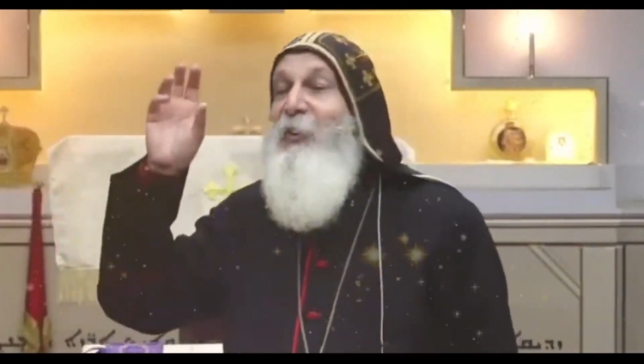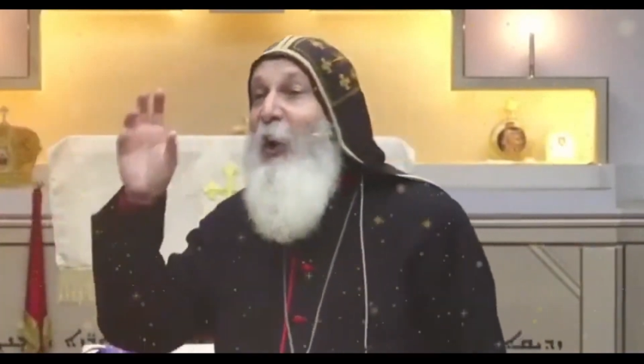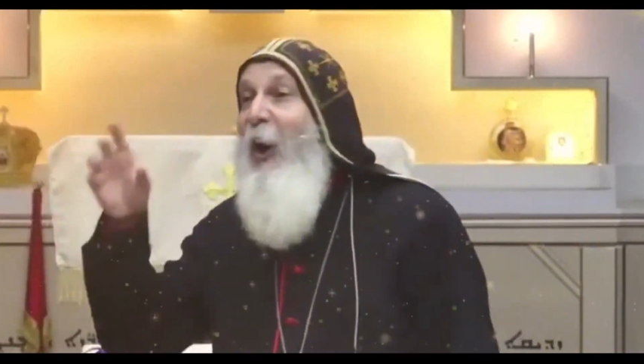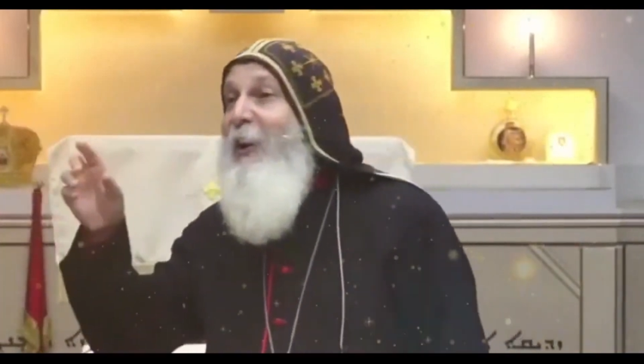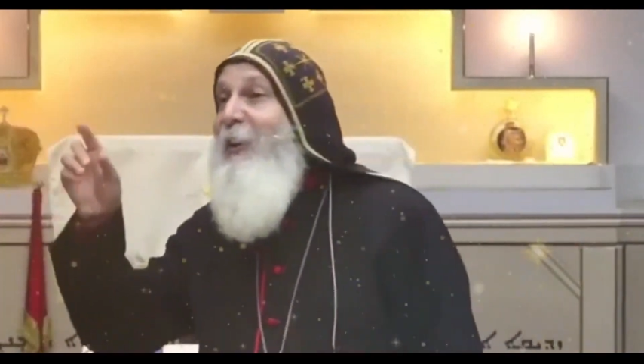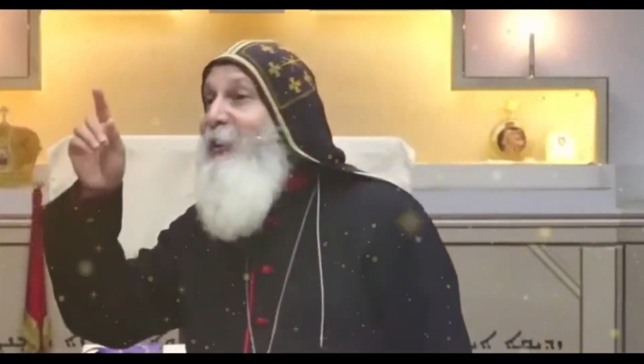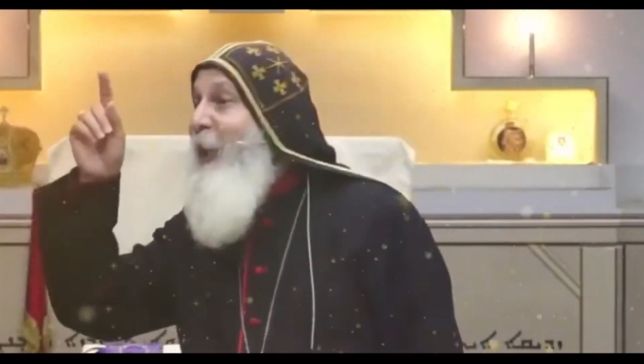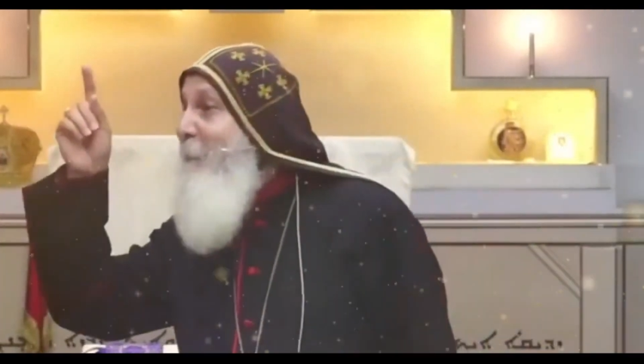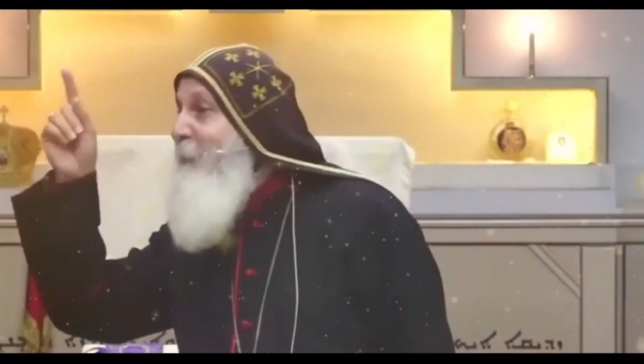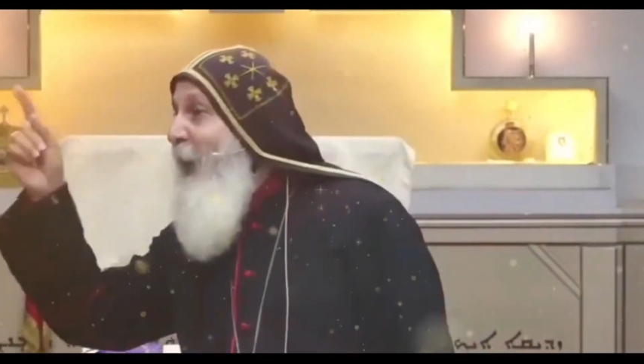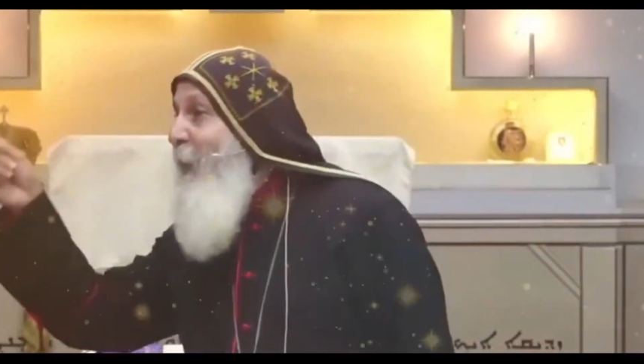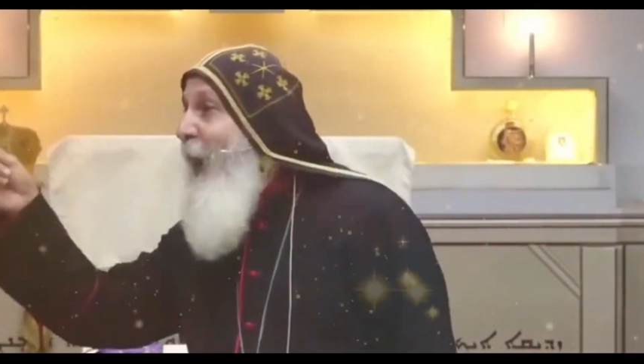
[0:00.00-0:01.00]
John
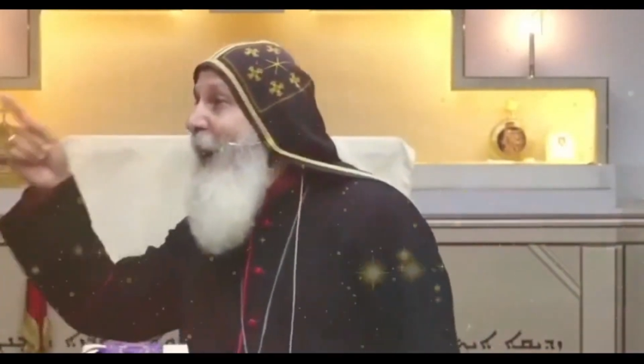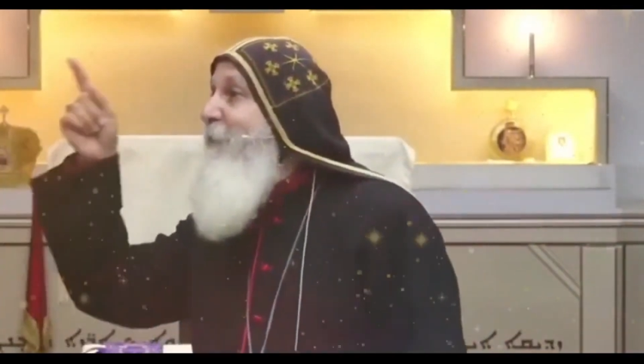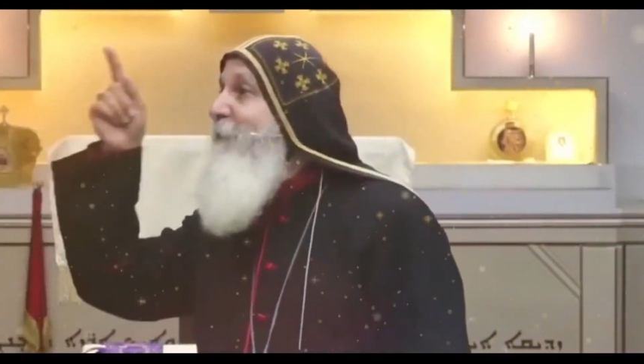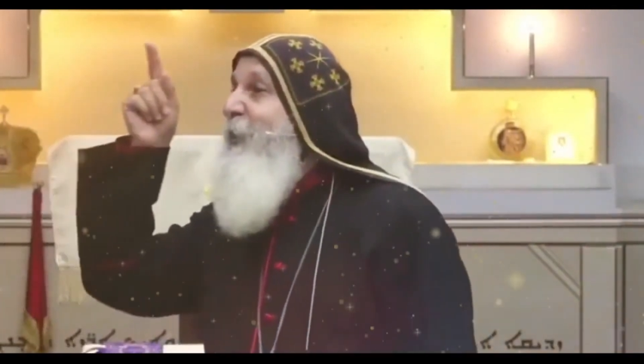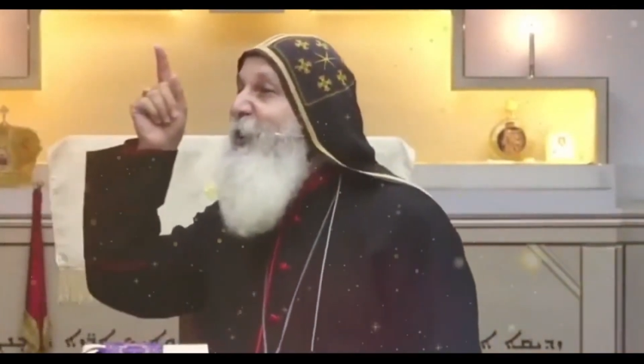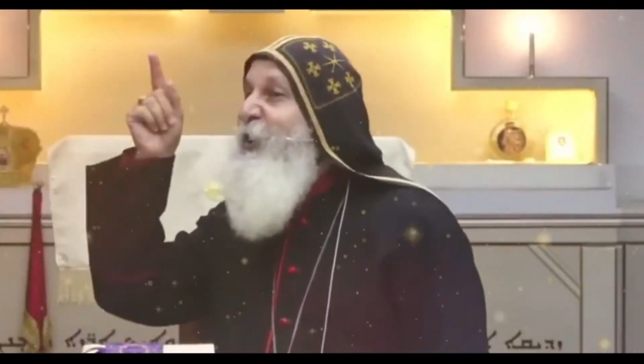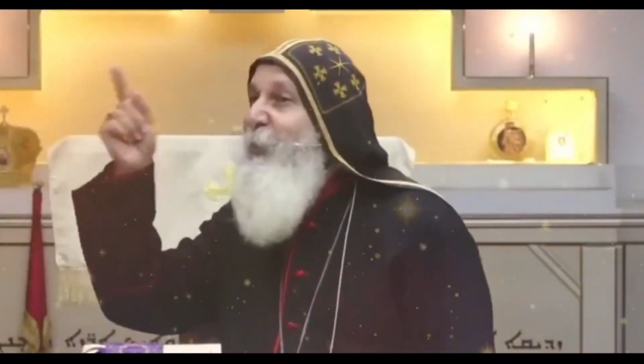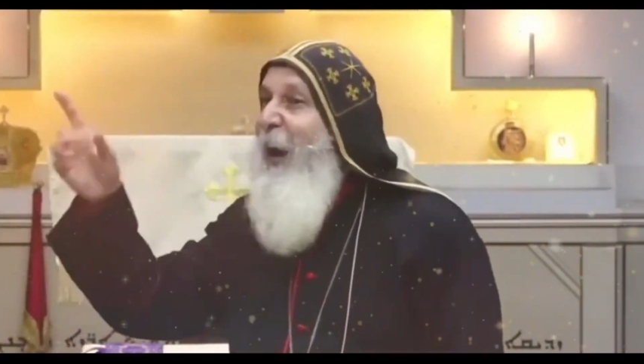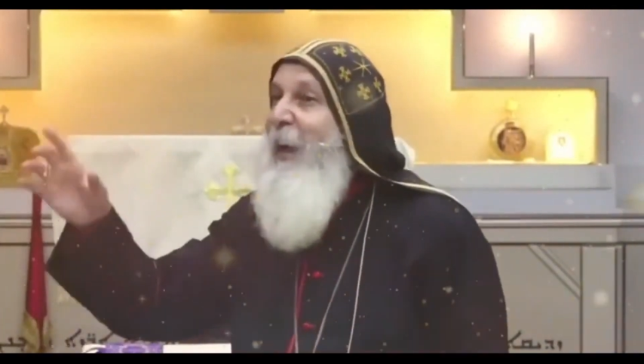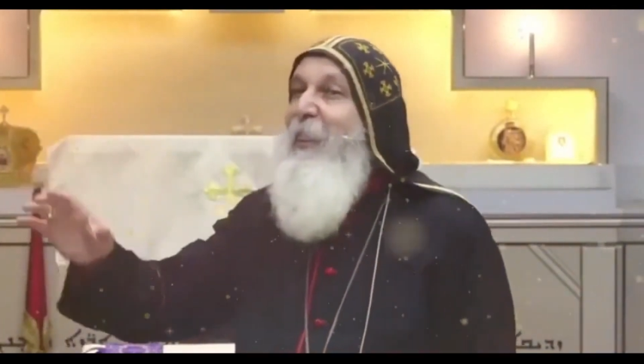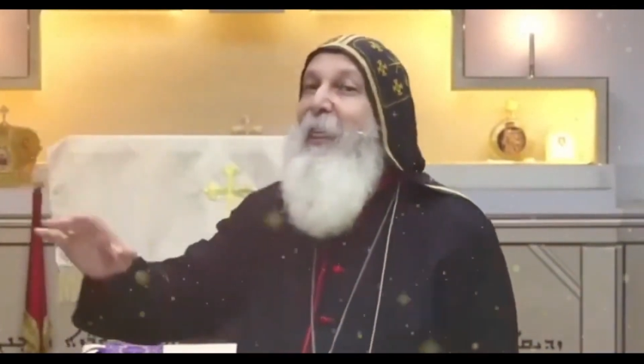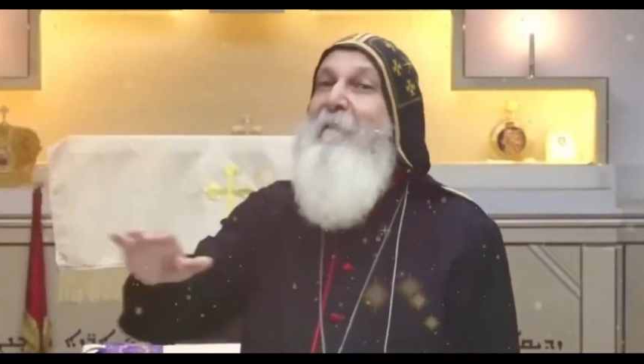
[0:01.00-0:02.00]
chapter 1, verse
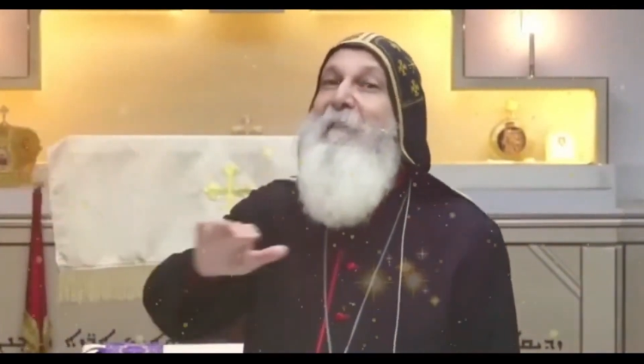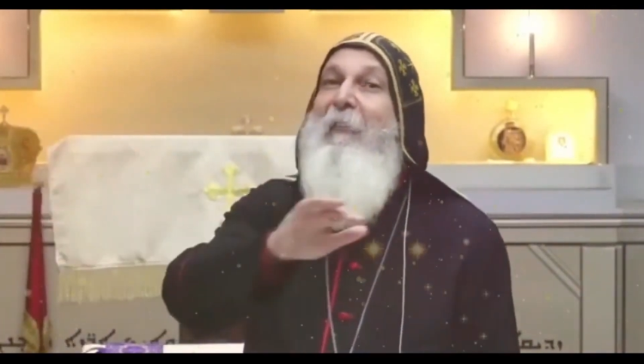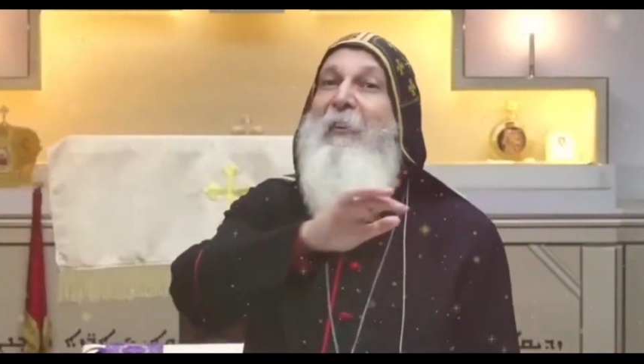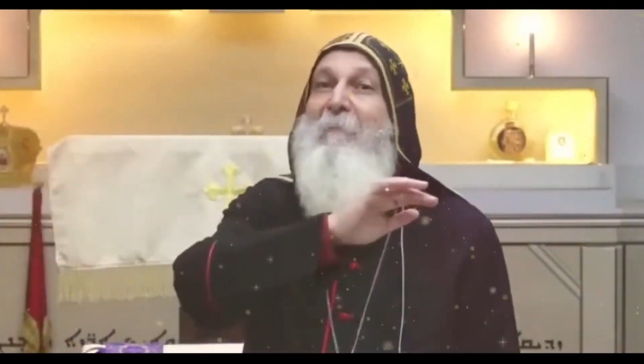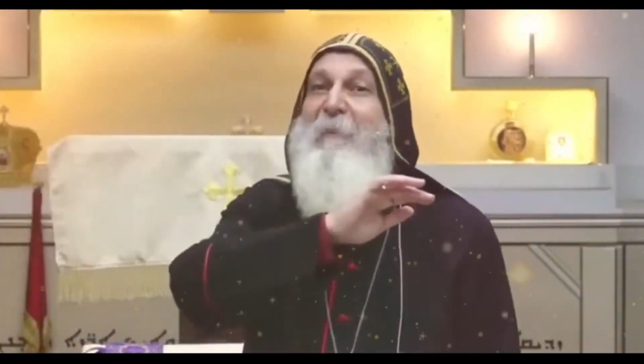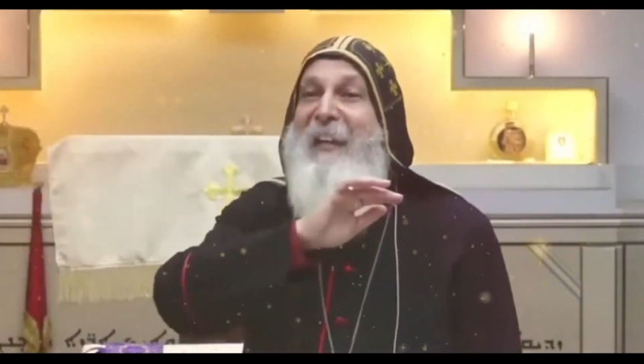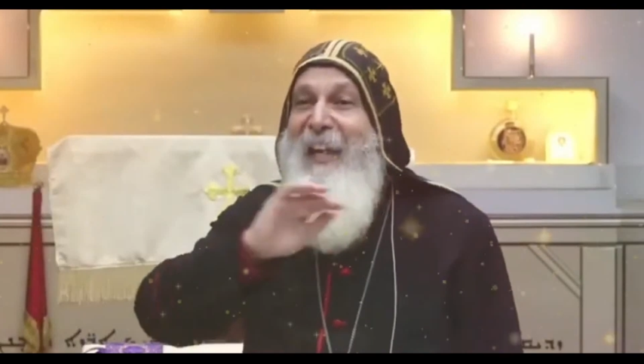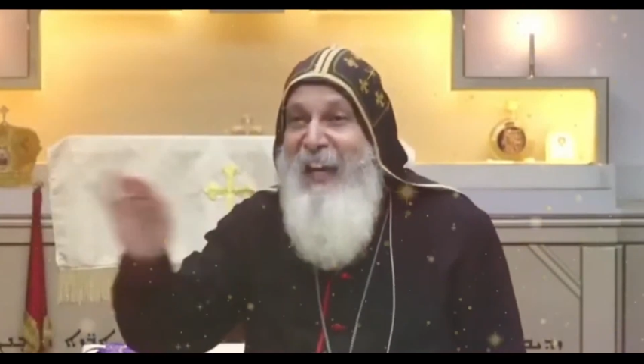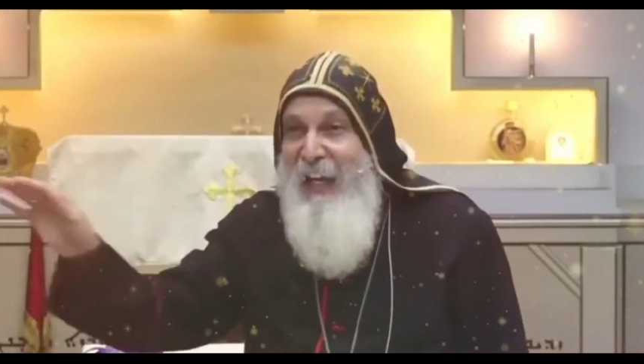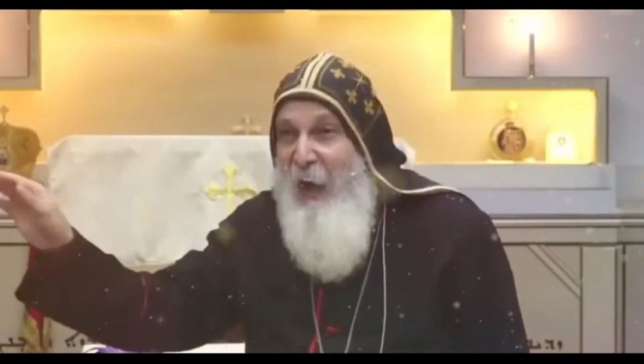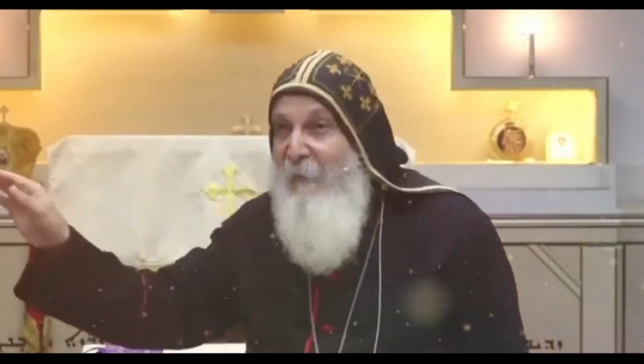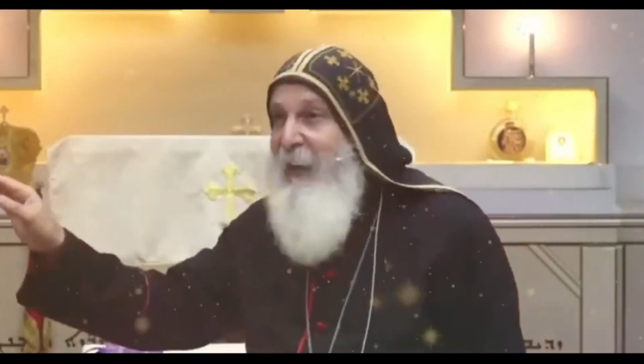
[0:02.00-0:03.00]
1, the very
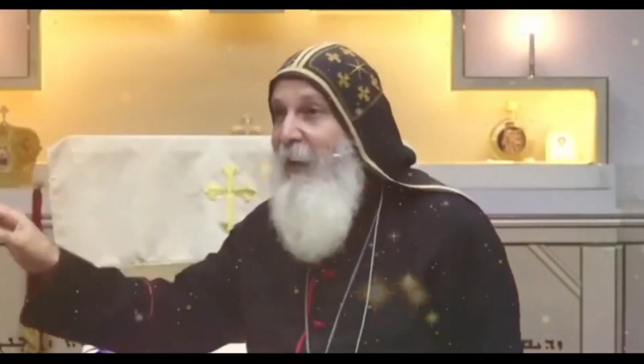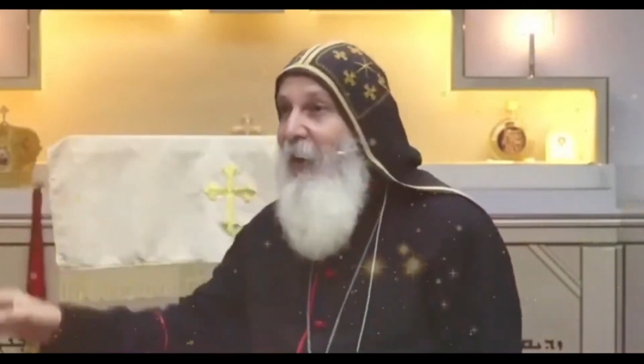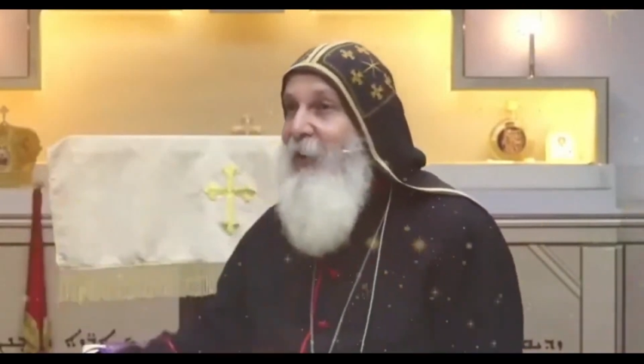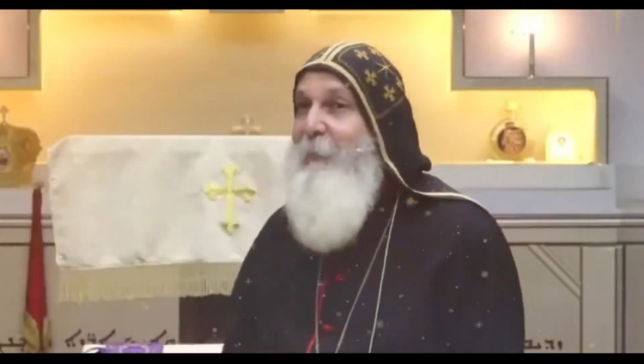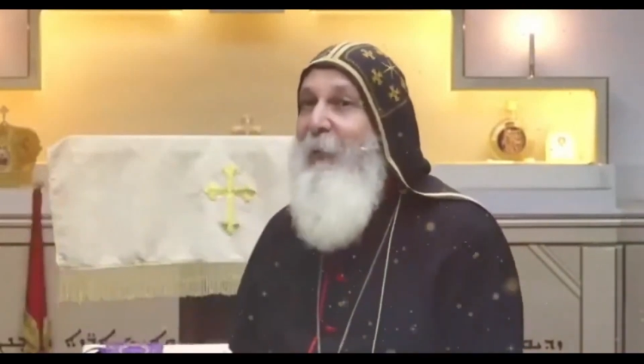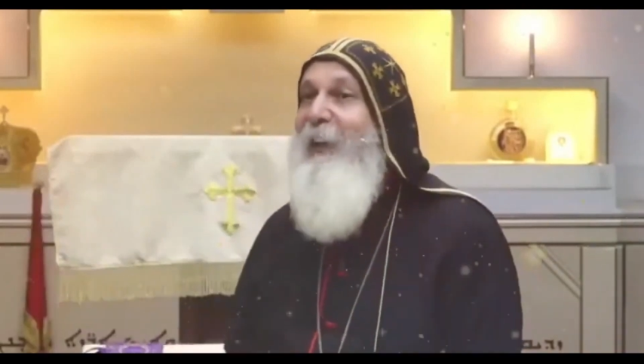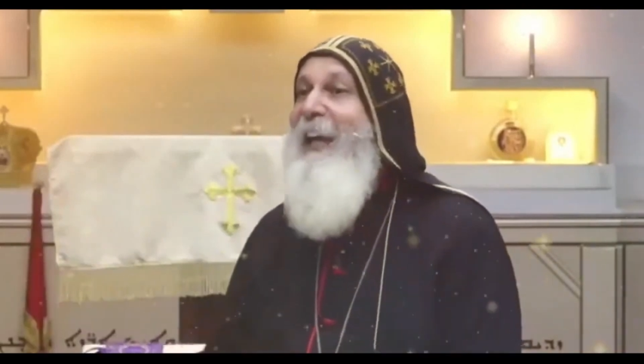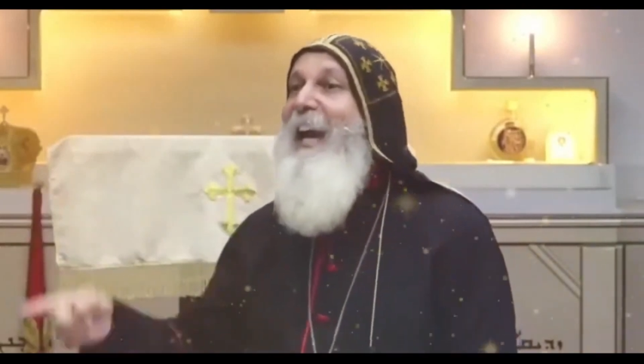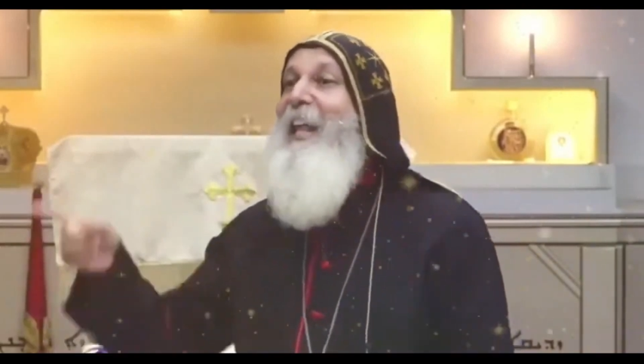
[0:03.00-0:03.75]
beginning of the Gospel.